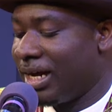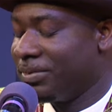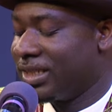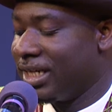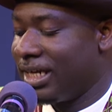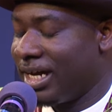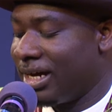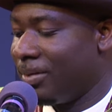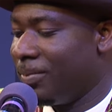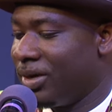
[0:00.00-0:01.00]
said,
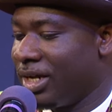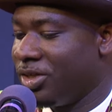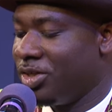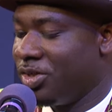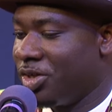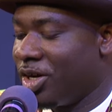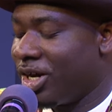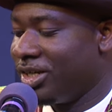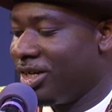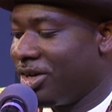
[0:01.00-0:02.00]
you
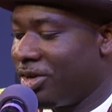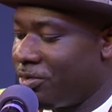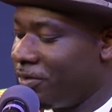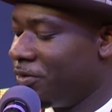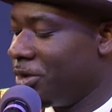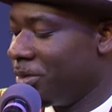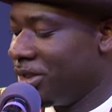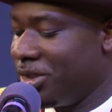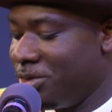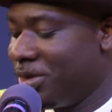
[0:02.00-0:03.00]
got a review in
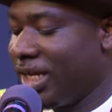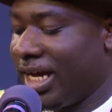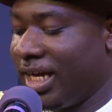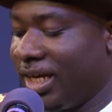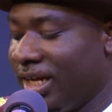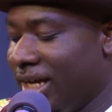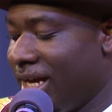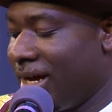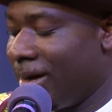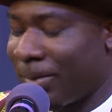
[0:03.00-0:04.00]
the UK,
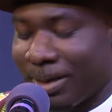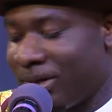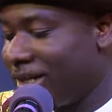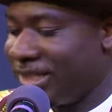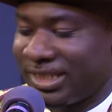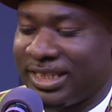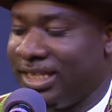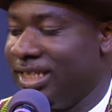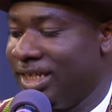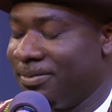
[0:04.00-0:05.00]
but I'm not going to
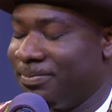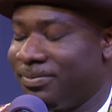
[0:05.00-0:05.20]
send it.